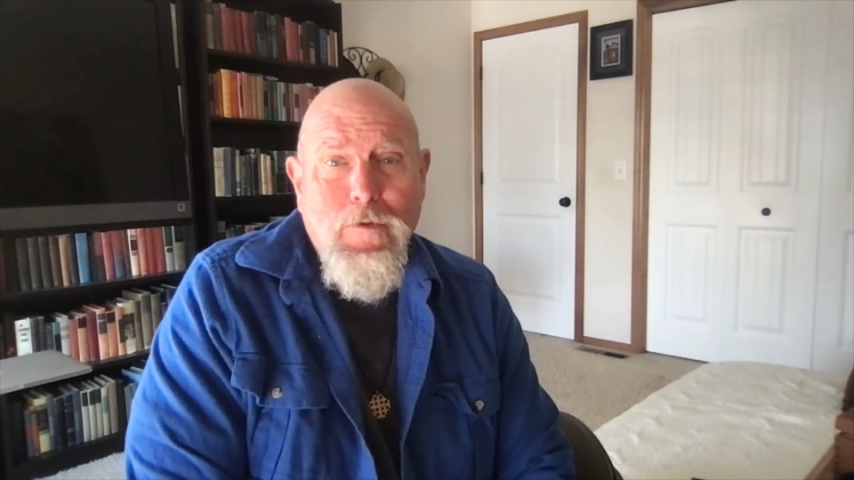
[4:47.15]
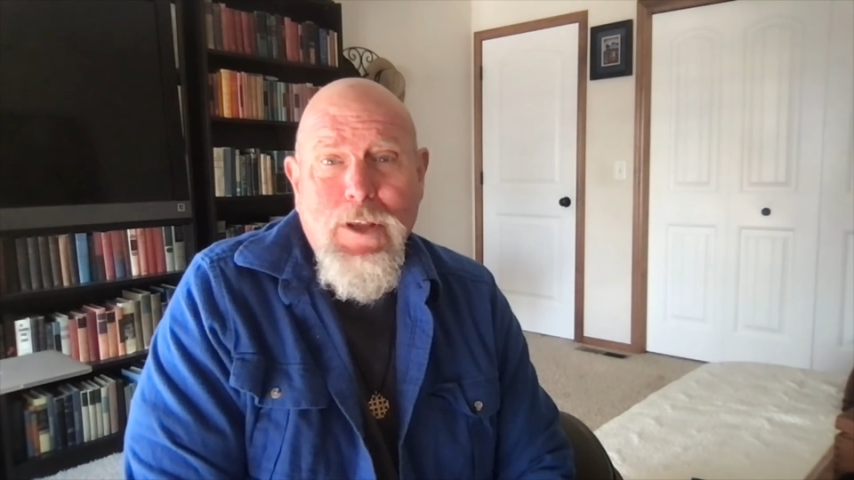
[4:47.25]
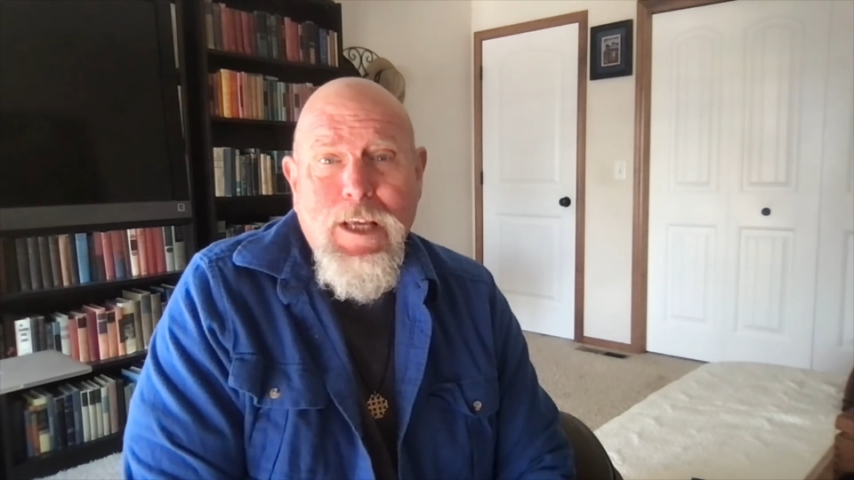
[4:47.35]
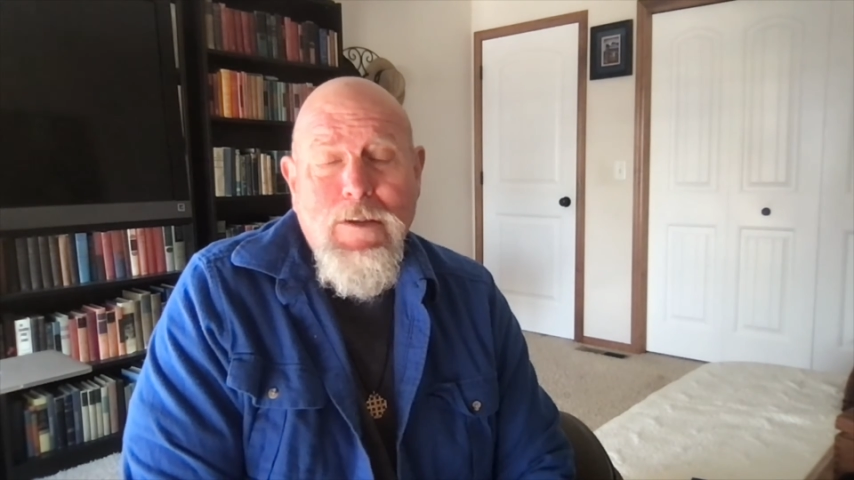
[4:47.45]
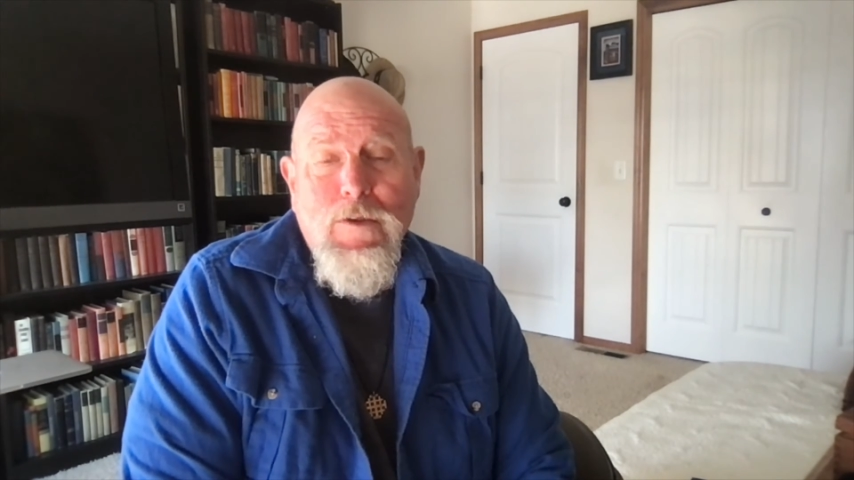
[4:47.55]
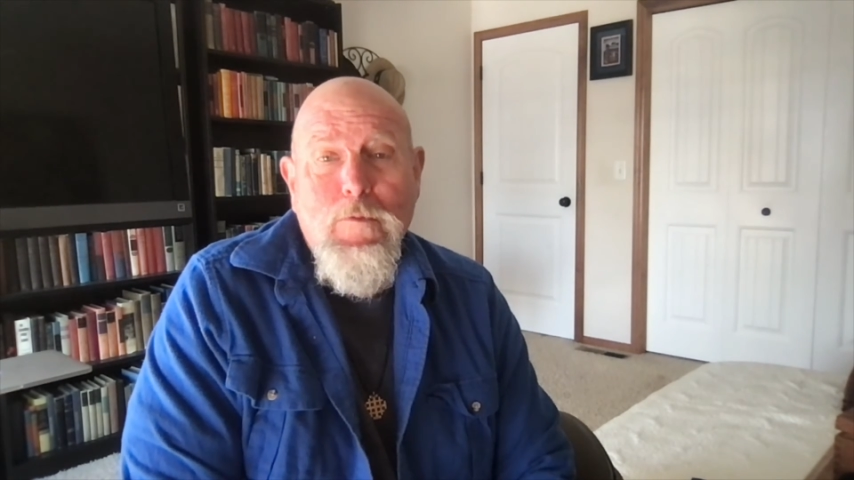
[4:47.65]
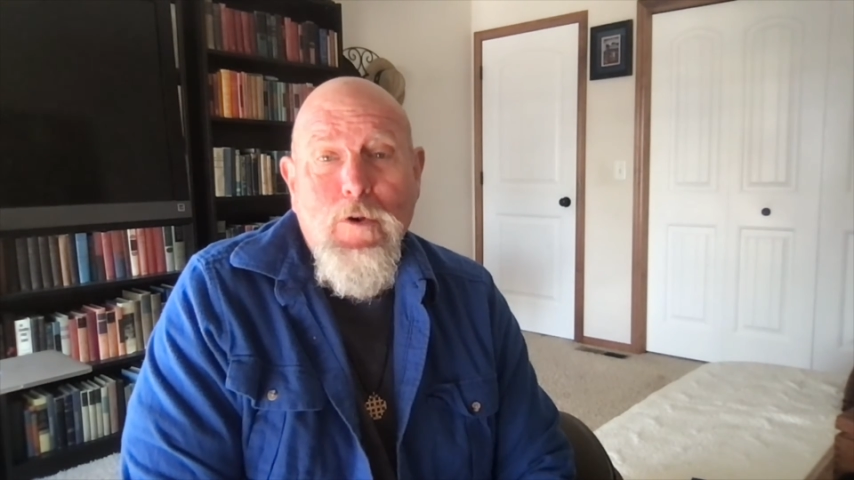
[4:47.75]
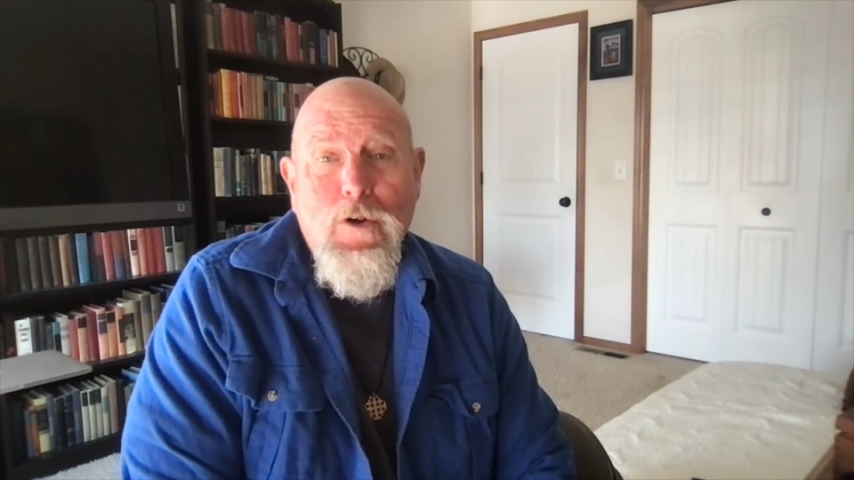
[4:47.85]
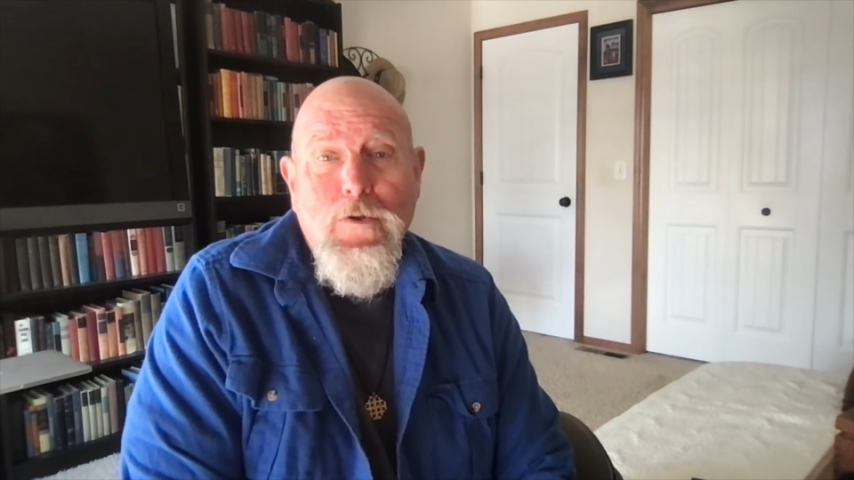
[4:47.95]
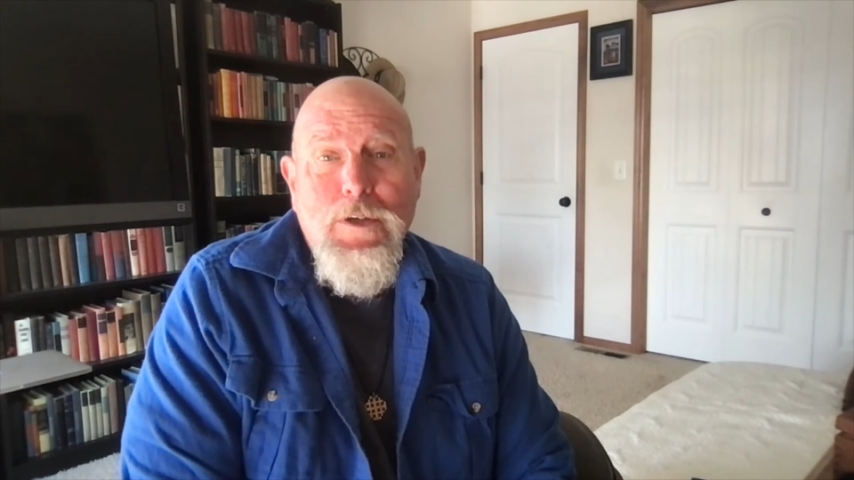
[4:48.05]
think the
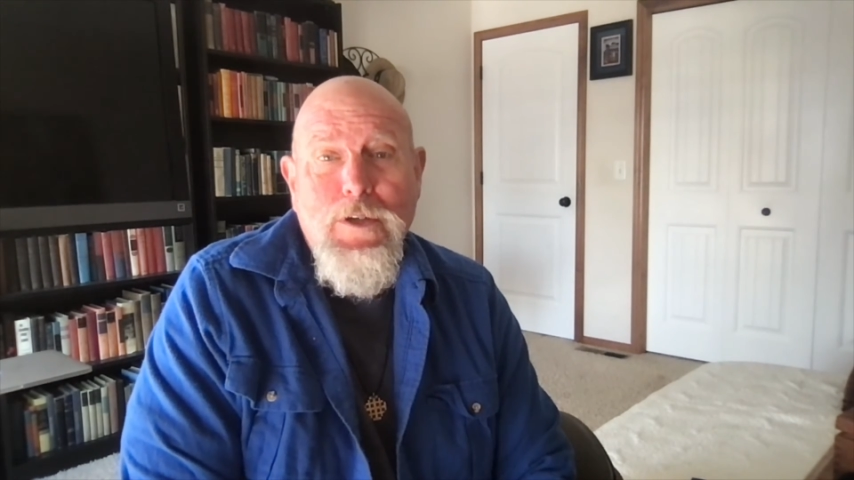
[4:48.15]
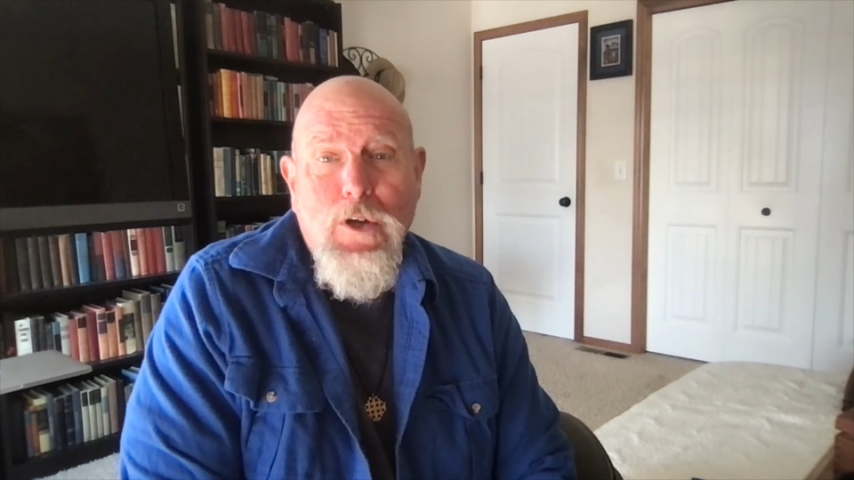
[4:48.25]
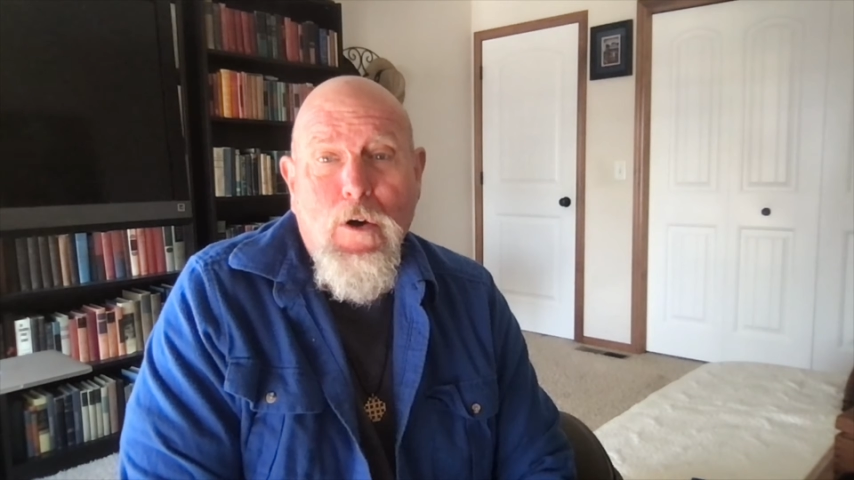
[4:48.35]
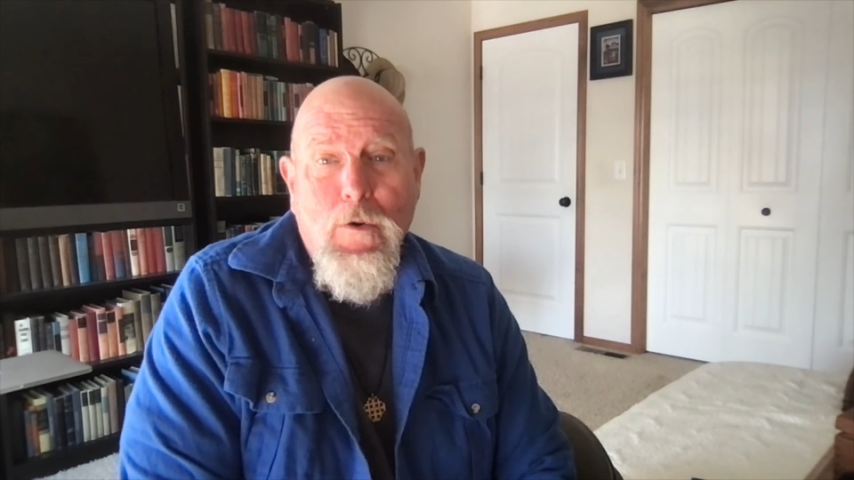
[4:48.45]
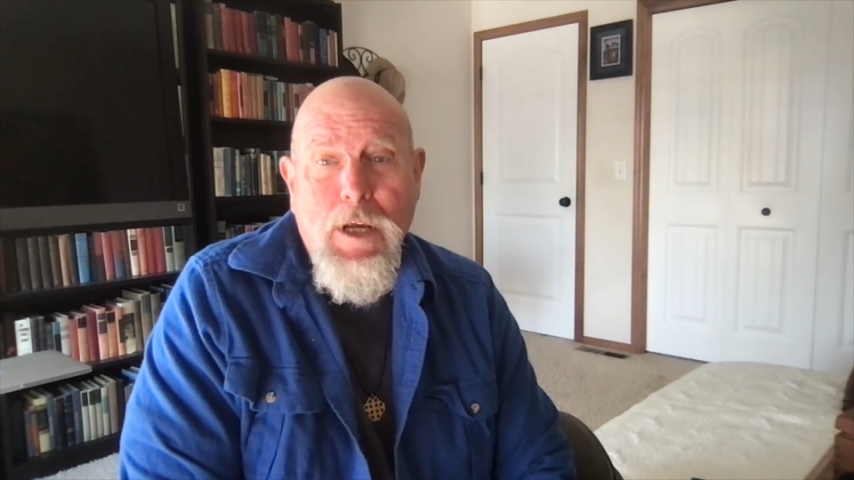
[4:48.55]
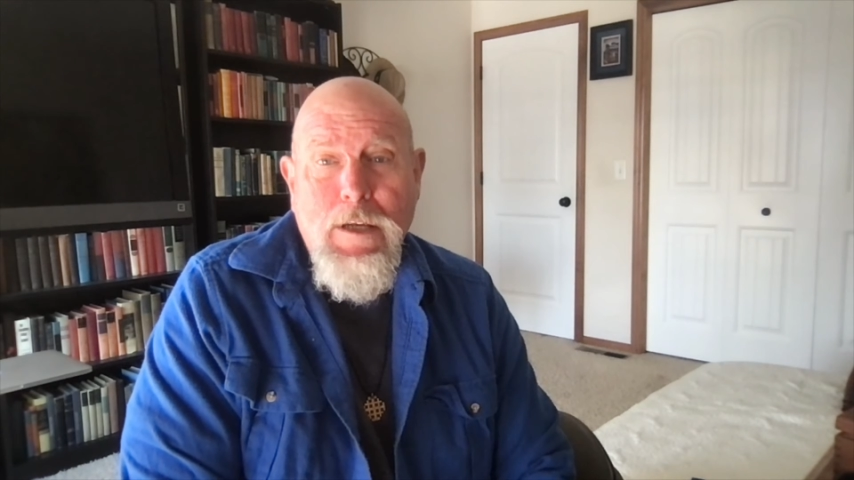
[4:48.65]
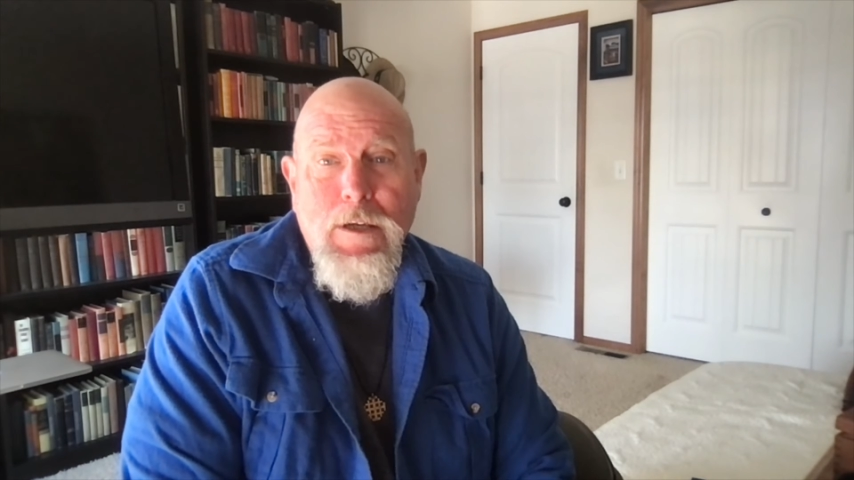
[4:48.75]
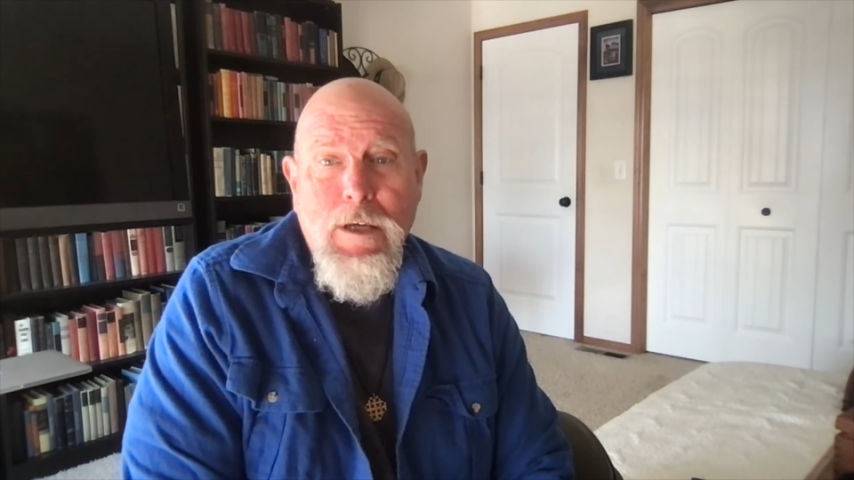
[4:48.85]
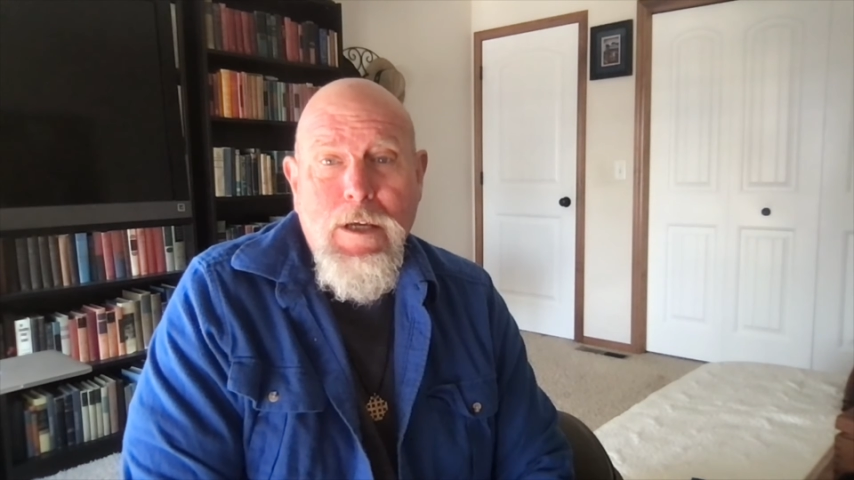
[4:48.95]
world is going,